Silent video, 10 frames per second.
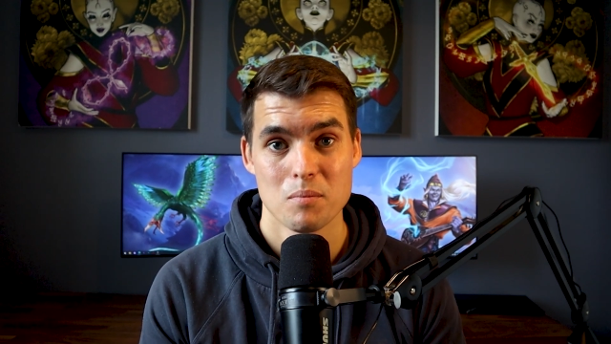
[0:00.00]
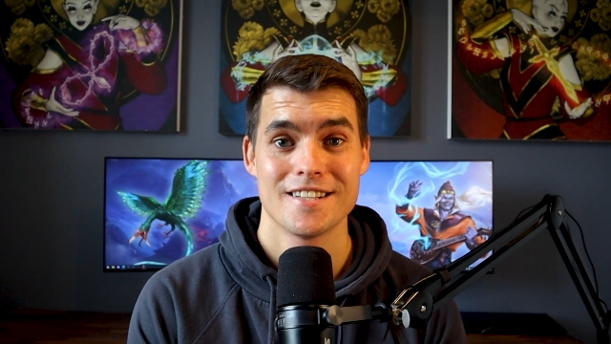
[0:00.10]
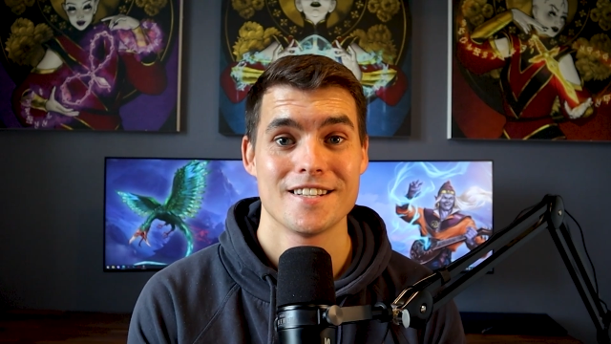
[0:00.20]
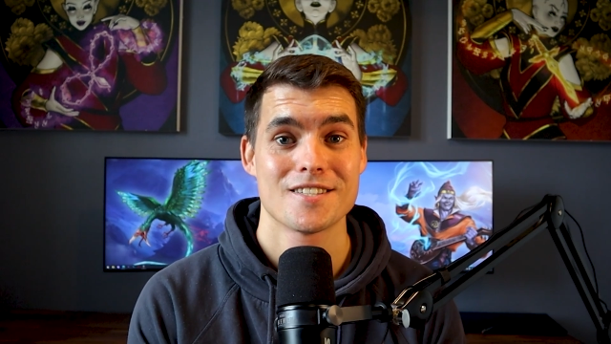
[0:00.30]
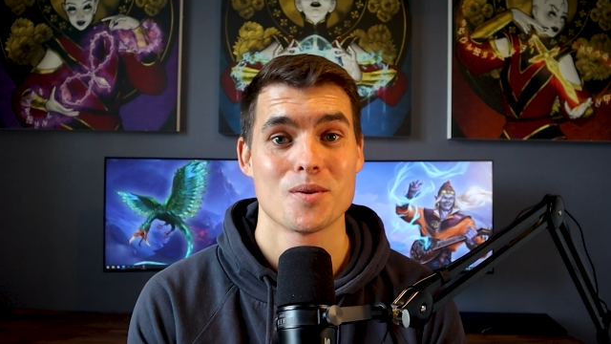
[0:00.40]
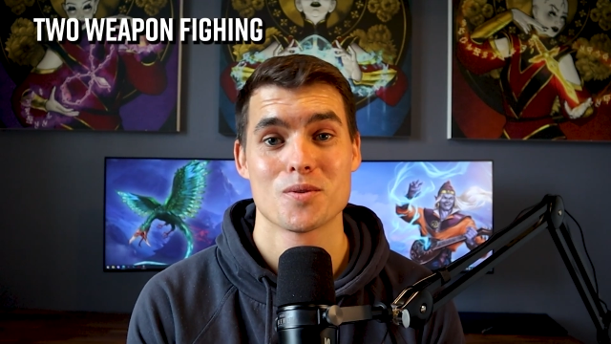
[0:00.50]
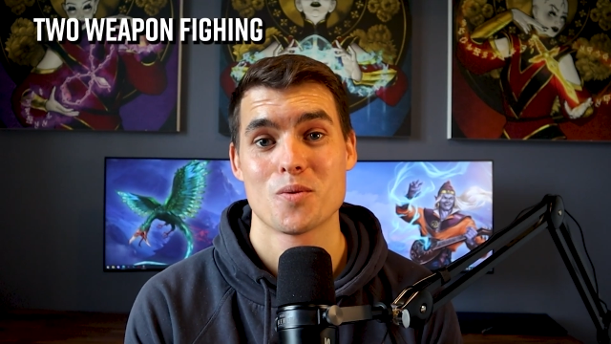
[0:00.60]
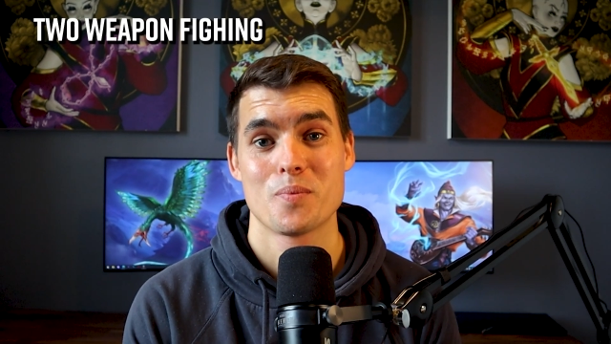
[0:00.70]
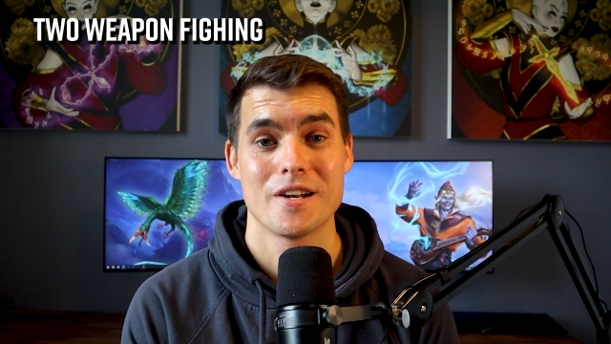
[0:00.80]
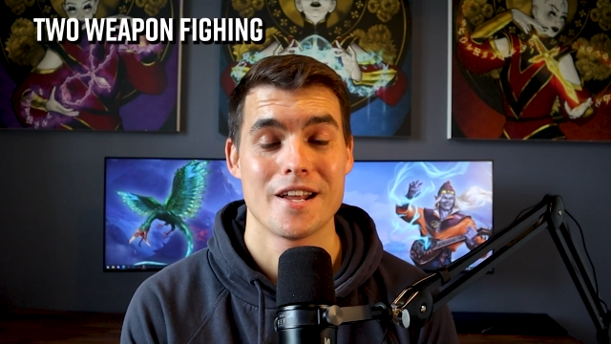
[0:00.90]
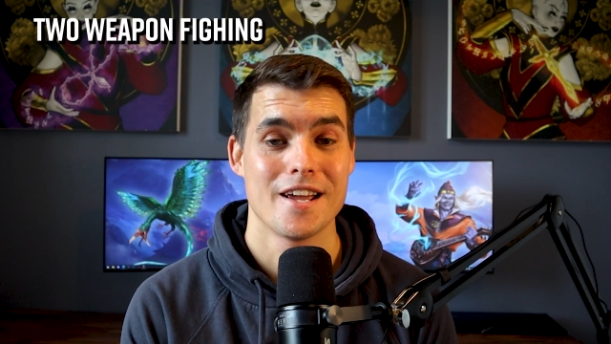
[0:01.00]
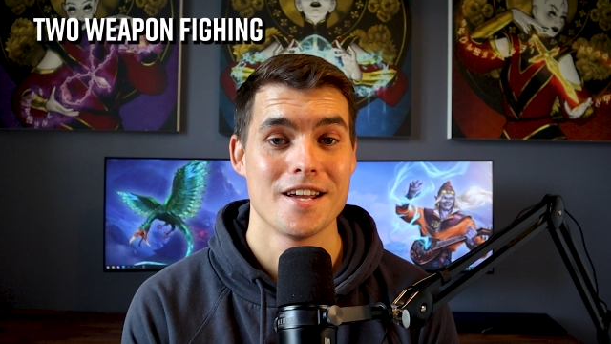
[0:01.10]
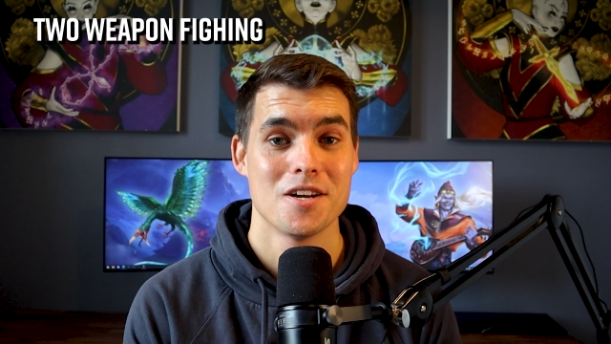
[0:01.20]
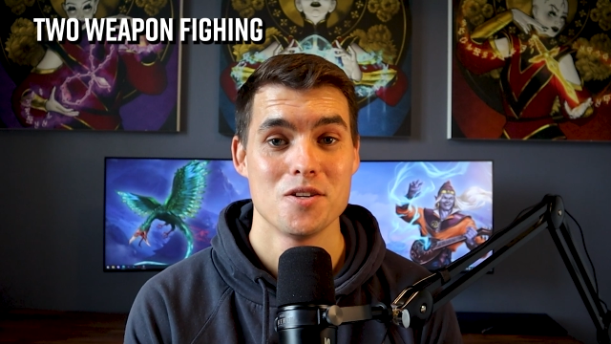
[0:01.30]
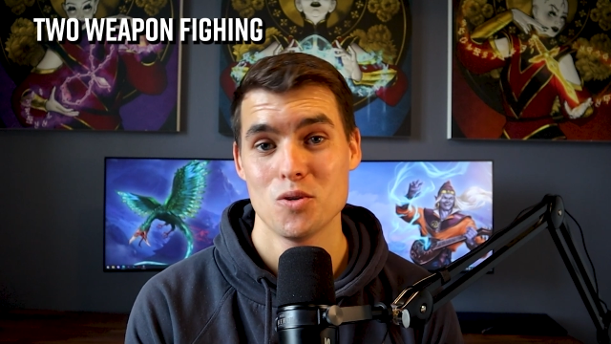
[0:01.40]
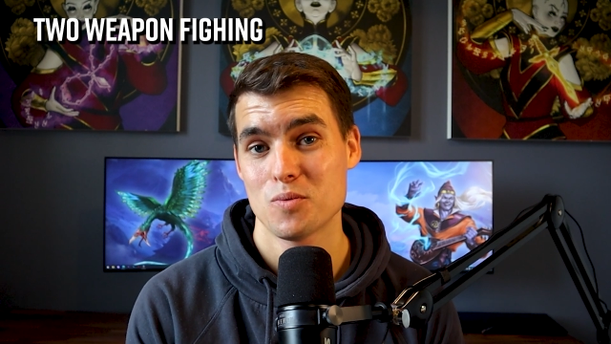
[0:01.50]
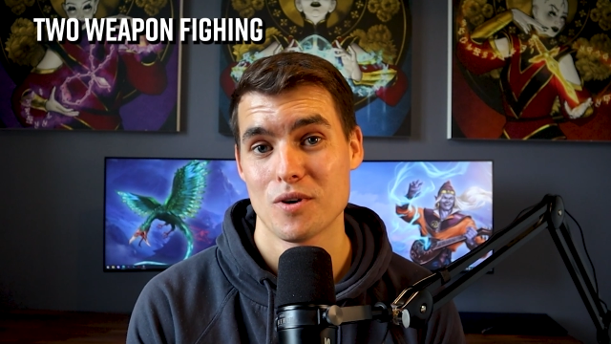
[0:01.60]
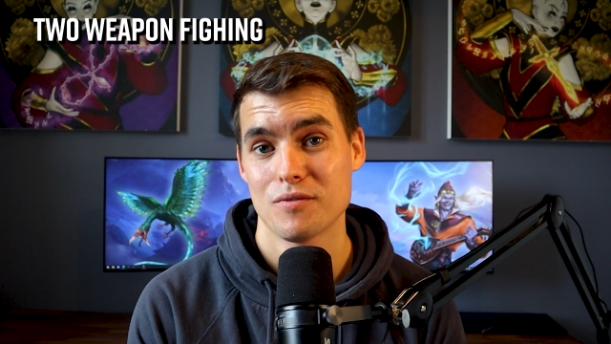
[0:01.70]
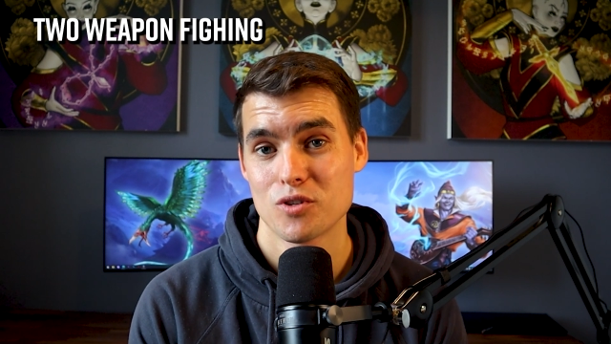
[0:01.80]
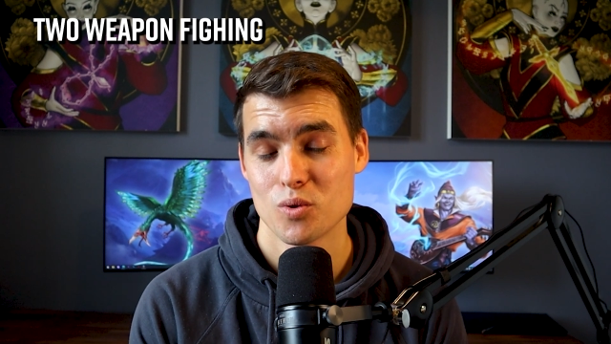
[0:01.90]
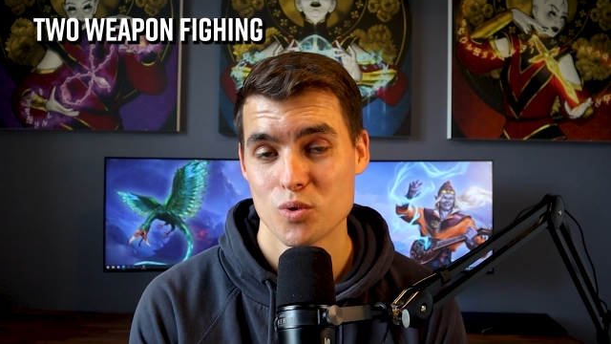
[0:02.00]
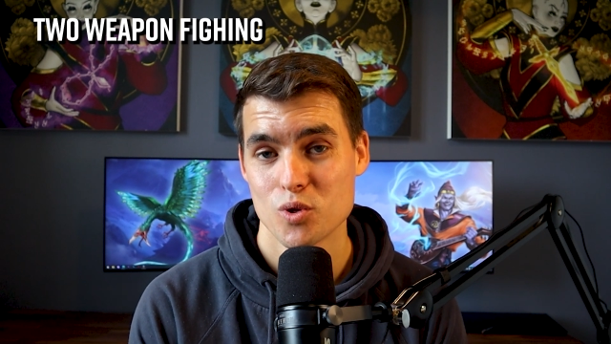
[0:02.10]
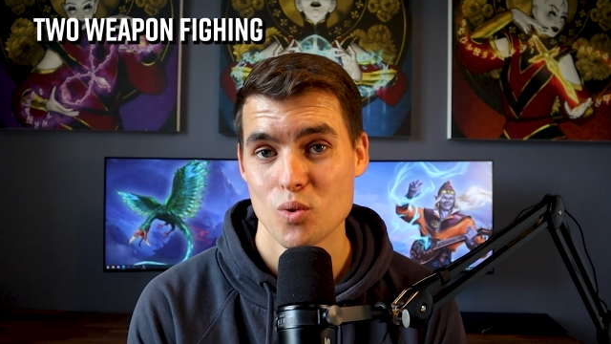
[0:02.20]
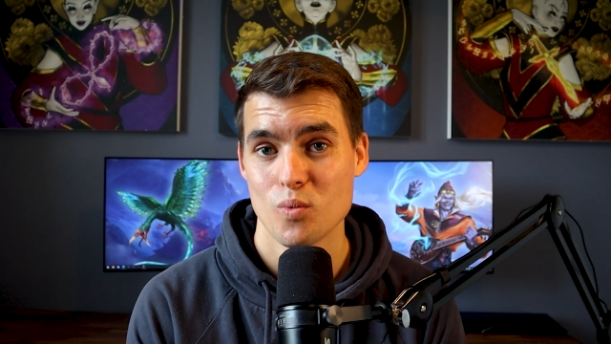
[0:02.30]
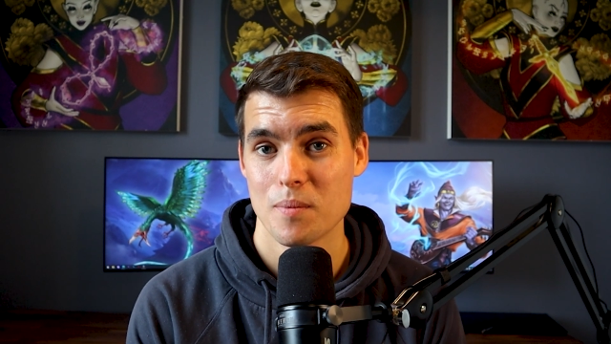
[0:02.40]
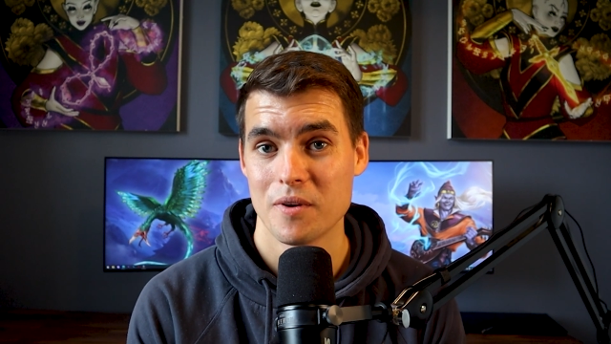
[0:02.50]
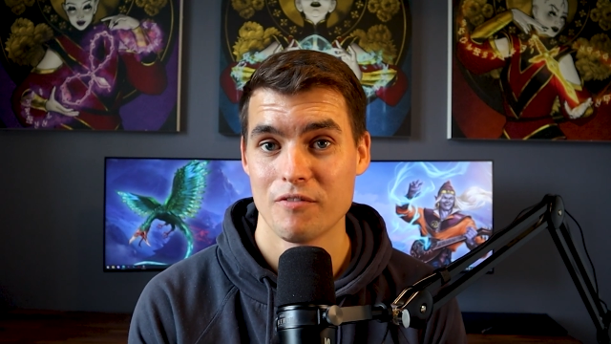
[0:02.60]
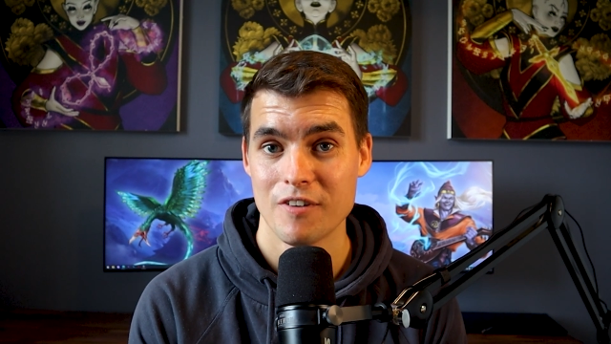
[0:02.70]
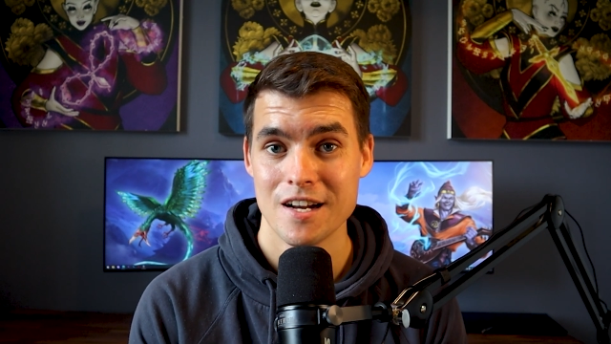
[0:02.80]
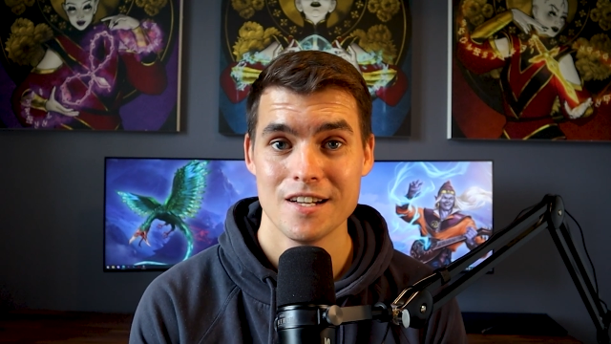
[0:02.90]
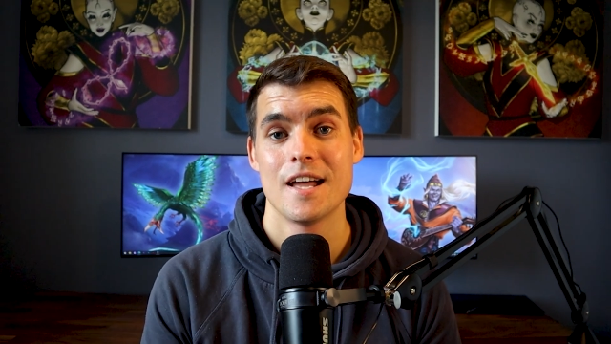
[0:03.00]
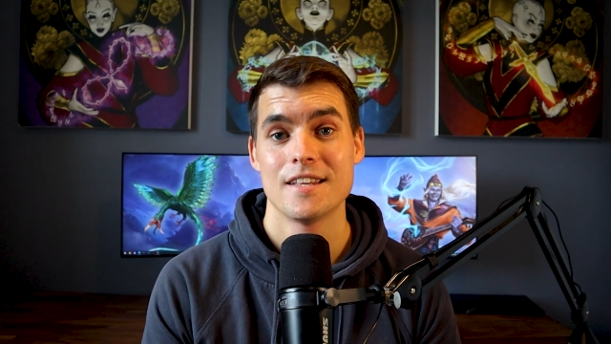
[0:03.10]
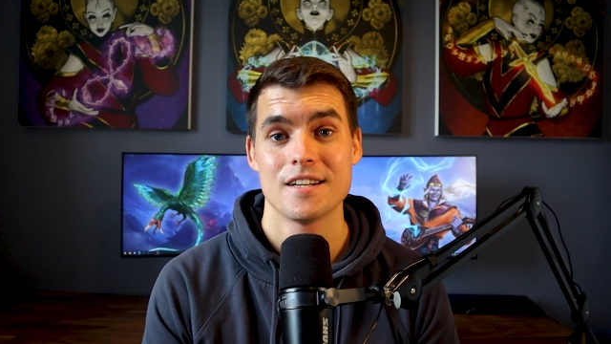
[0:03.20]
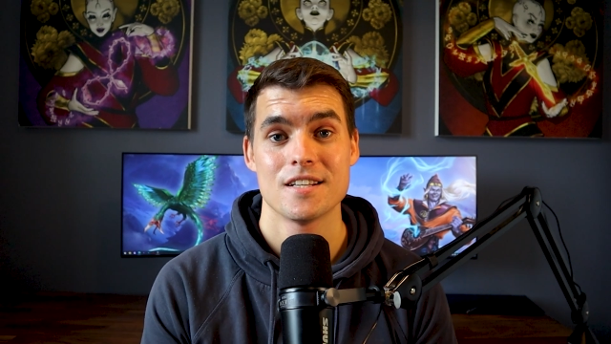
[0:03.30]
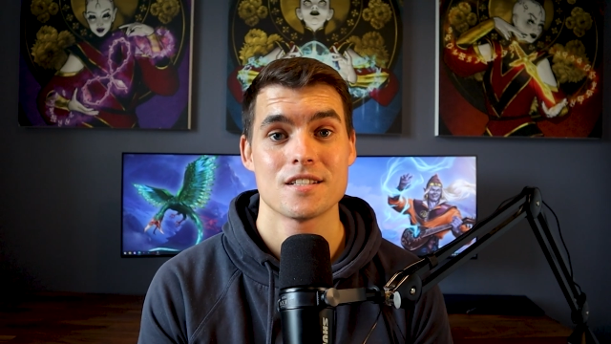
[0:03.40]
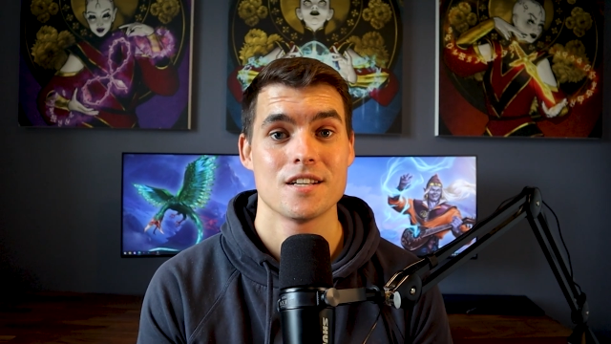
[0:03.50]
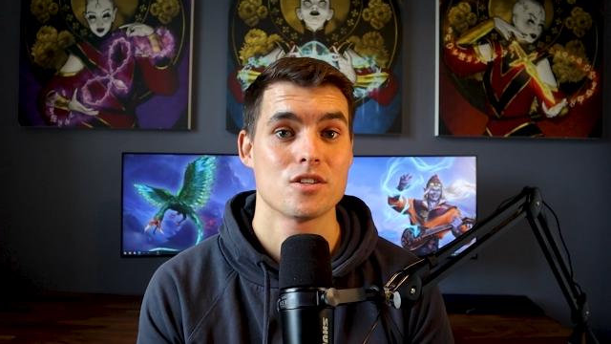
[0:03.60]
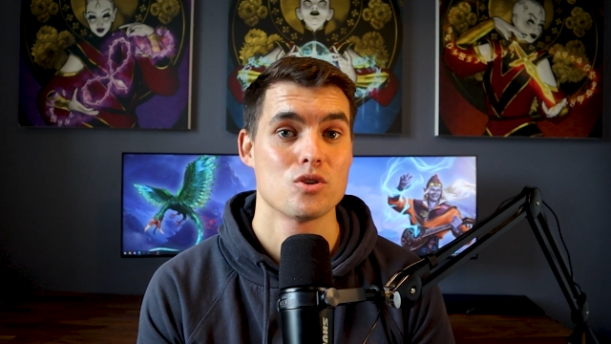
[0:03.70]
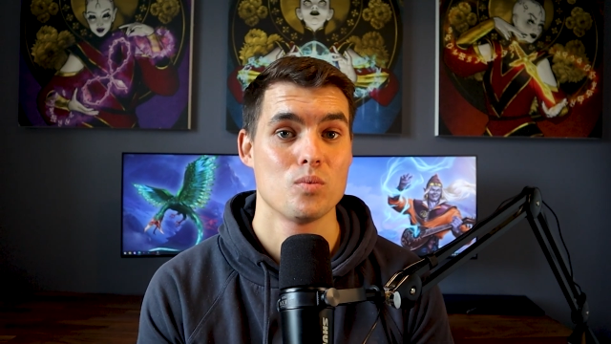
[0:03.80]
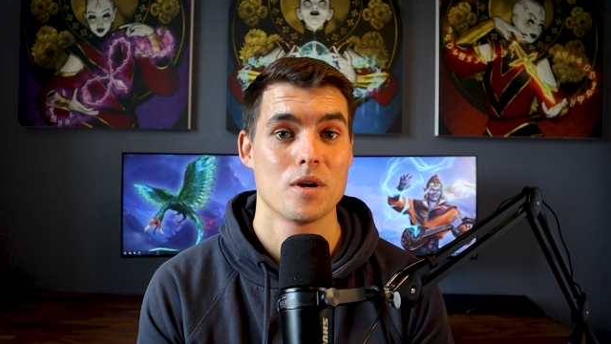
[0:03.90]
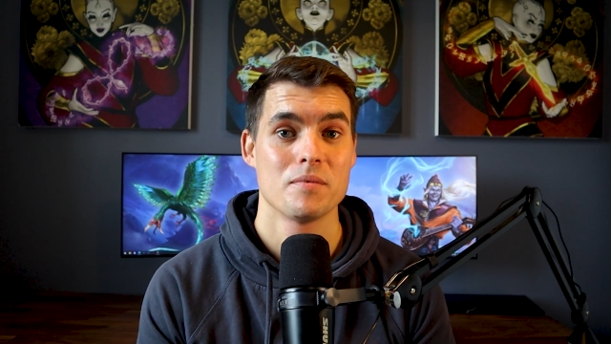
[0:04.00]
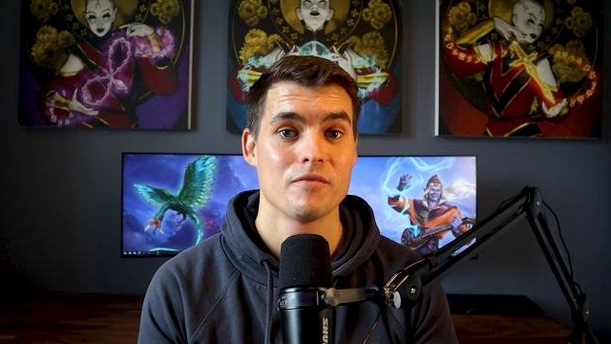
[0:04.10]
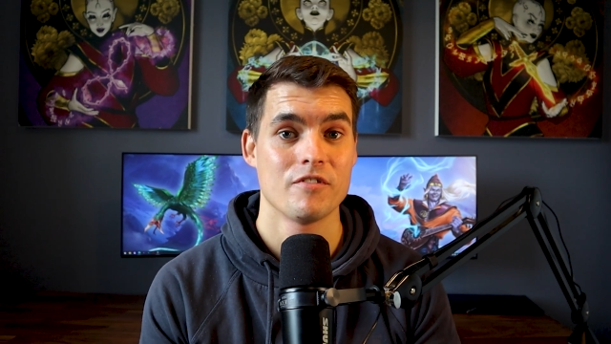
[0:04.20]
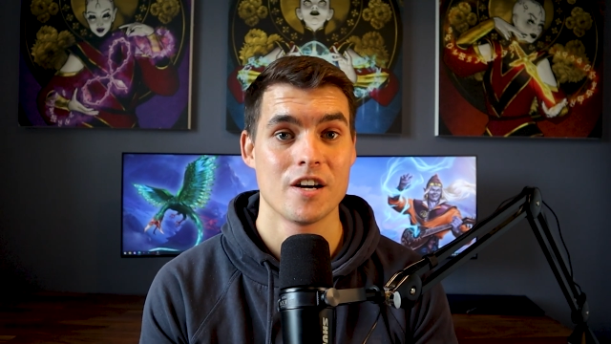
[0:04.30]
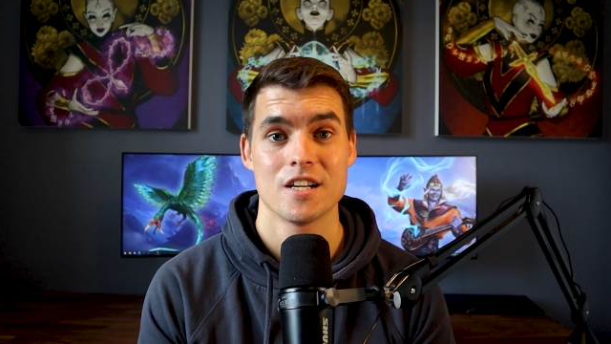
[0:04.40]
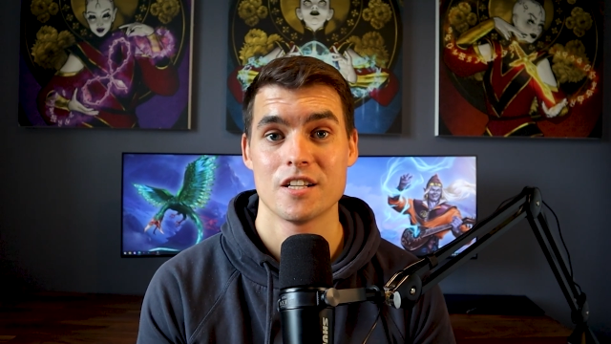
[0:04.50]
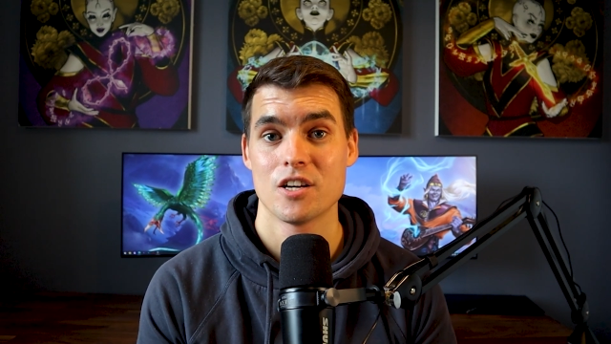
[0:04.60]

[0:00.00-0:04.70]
There's also been a huge buff to 2-weapon fighting, and that is that 2-weapon fighting,